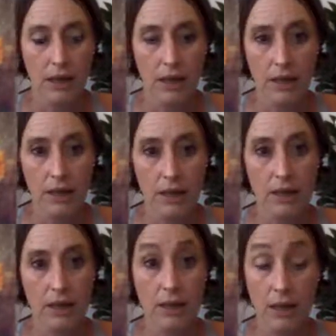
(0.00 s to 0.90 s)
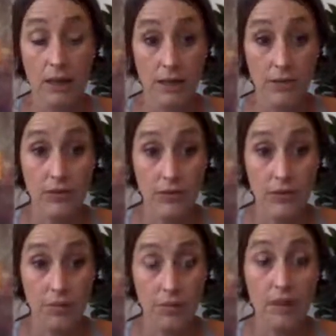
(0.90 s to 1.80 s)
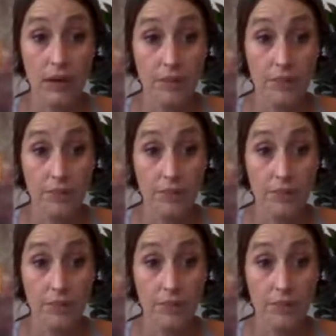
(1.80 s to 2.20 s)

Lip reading: It is big time,